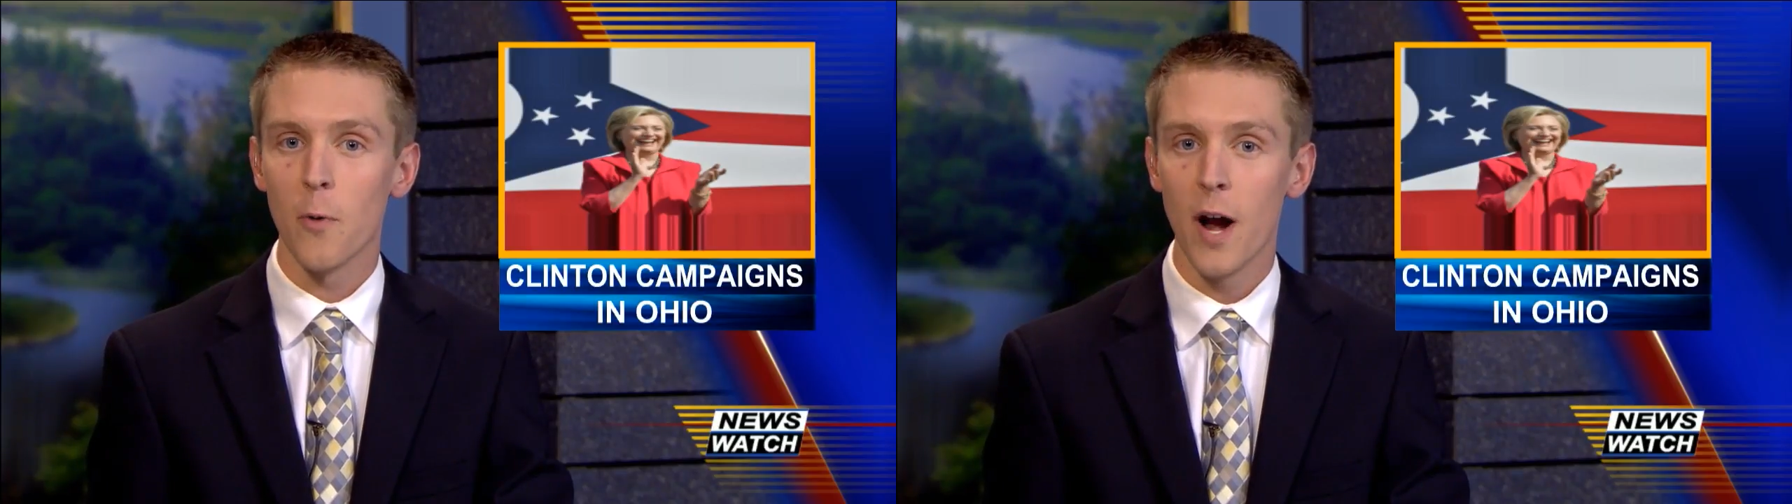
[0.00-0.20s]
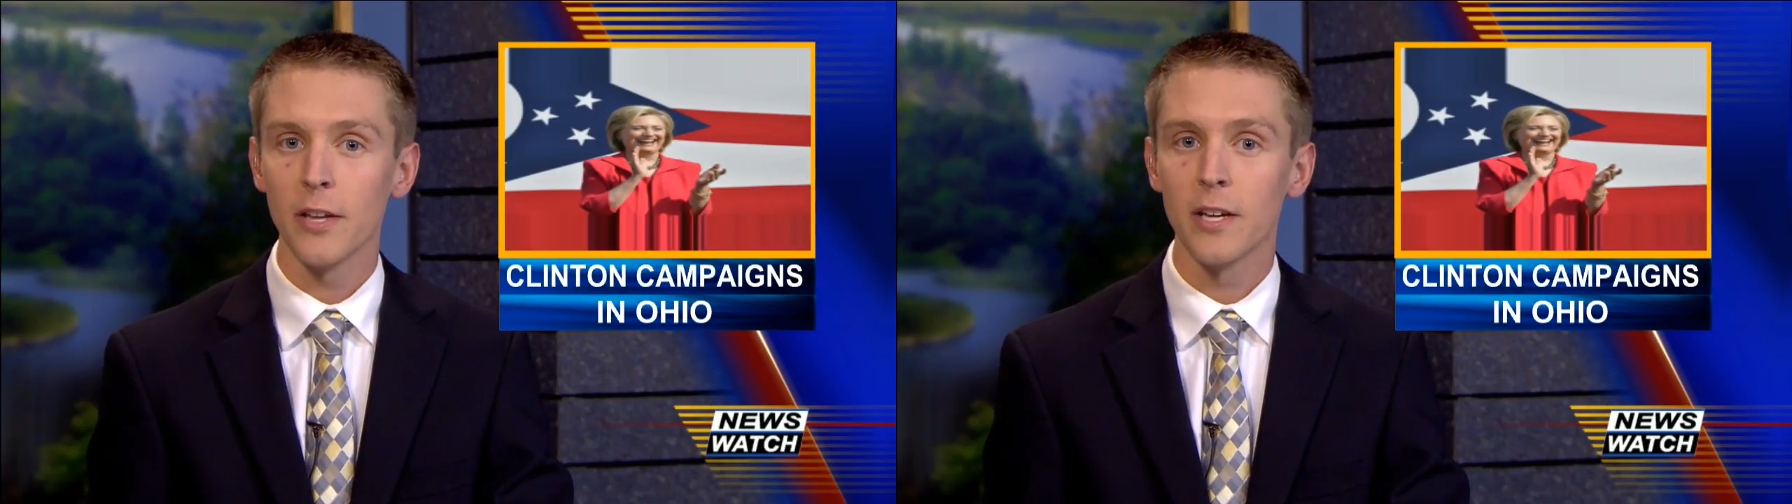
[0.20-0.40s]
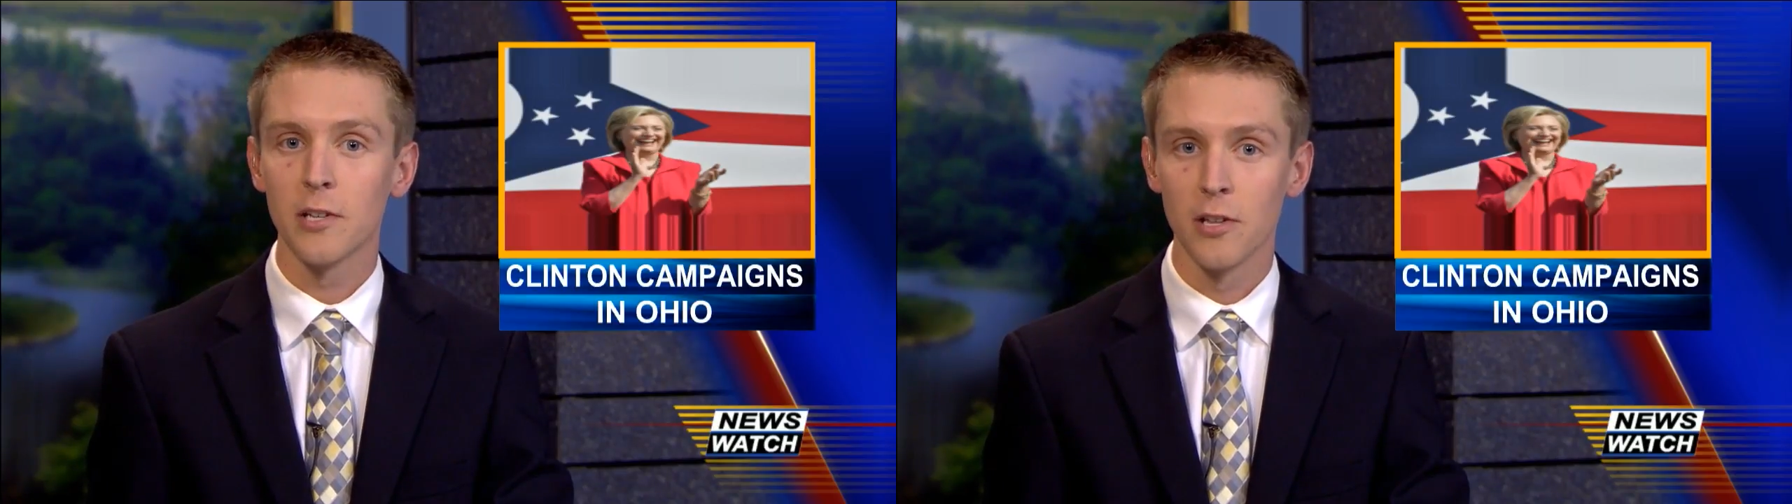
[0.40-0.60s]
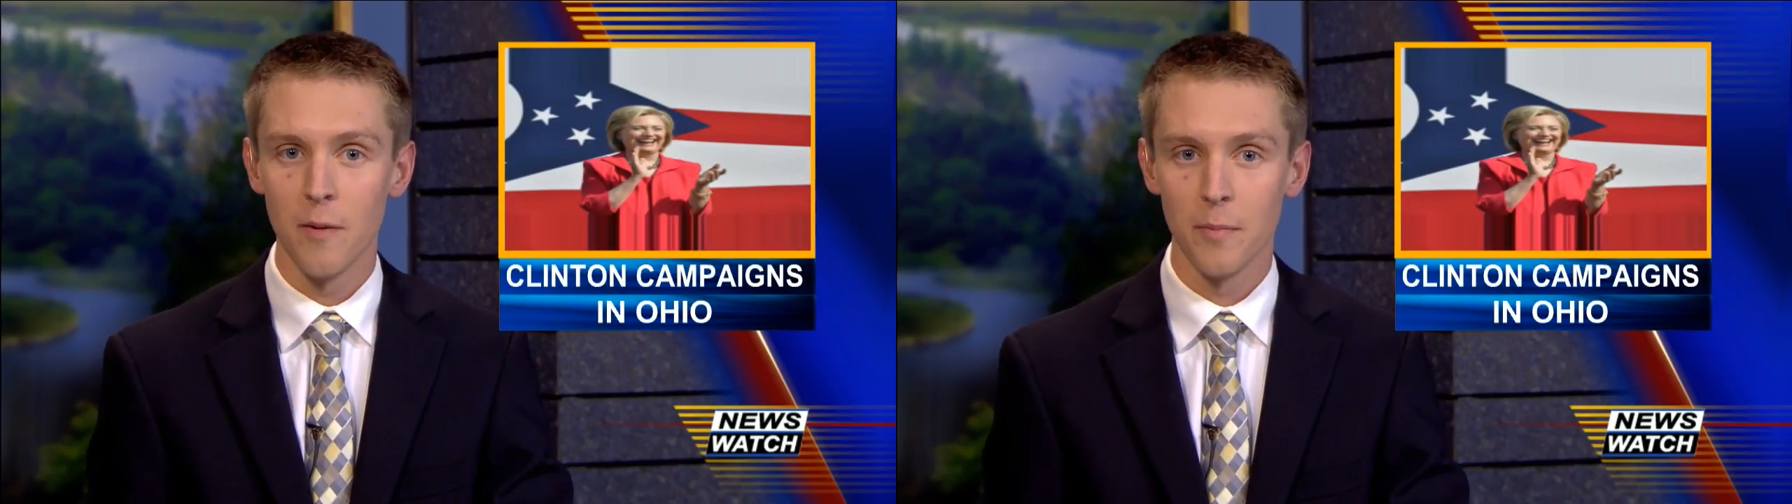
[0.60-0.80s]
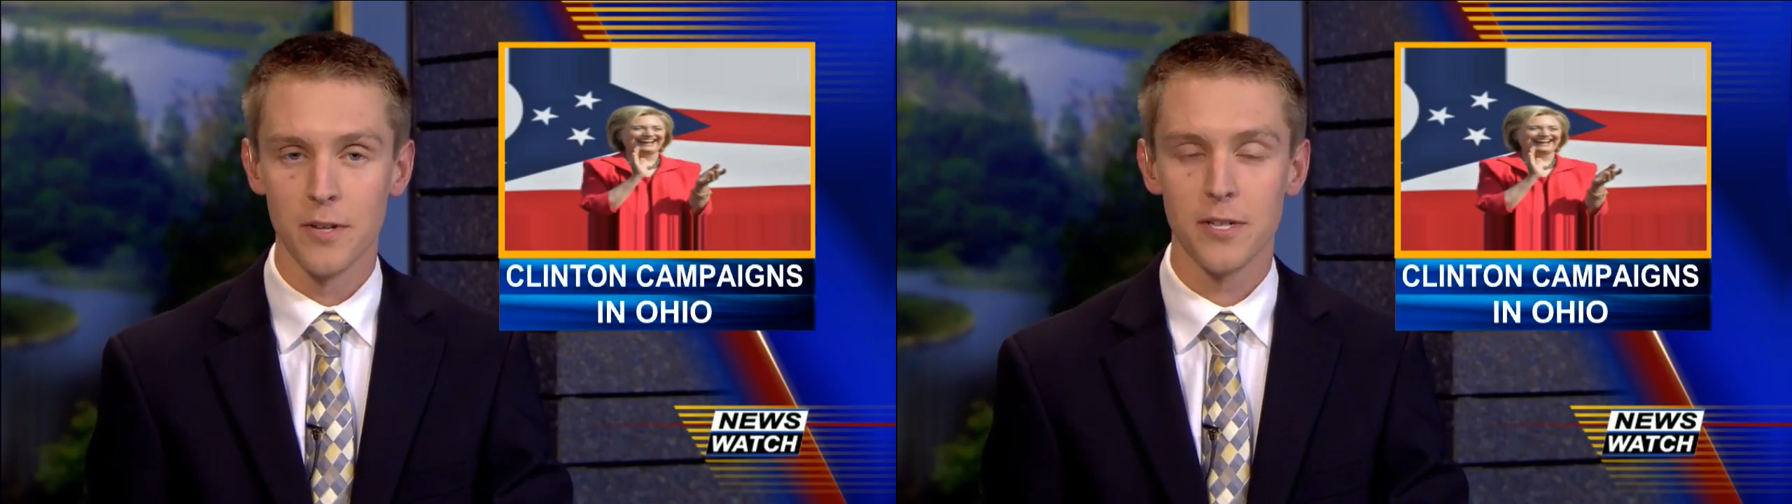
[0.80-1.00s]
rally in
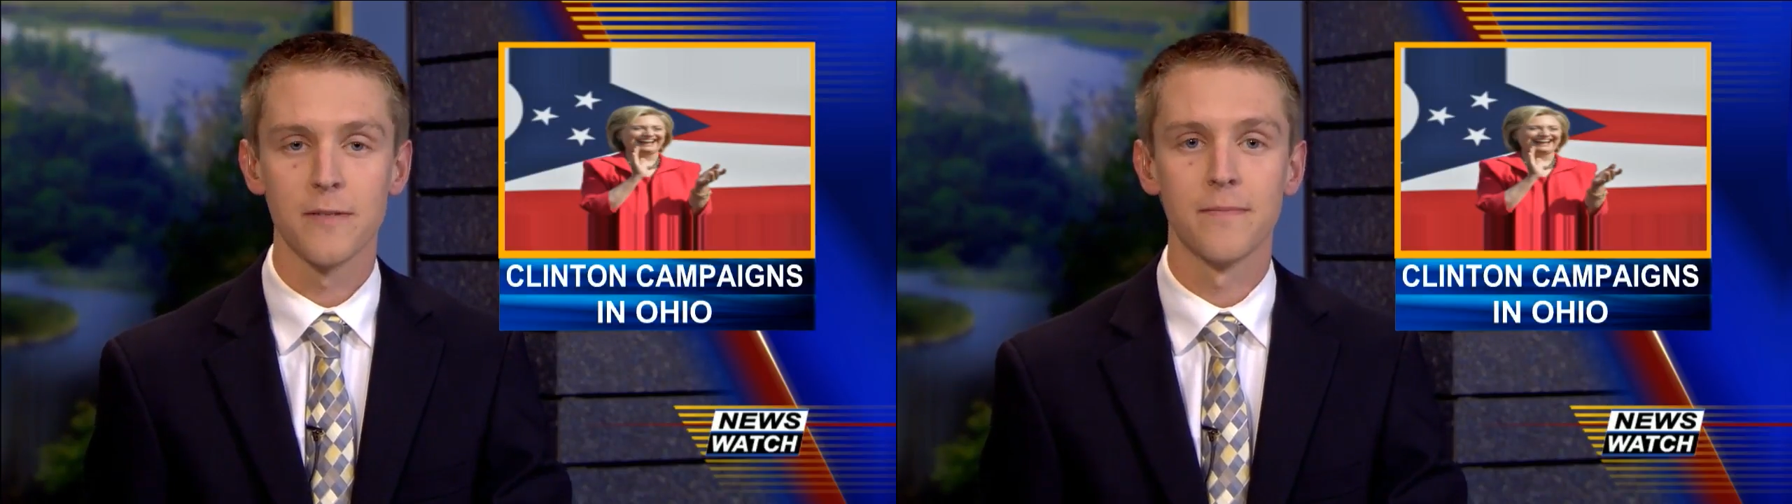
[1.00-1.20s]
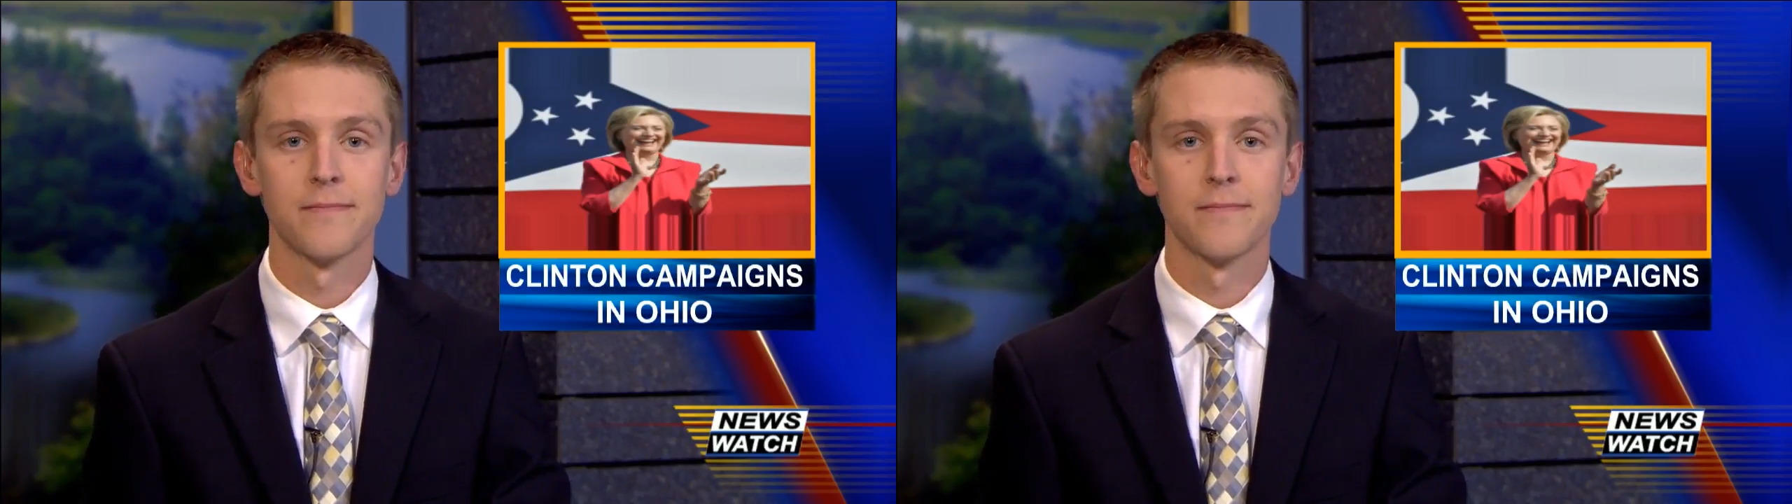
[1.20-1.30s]
Columbus.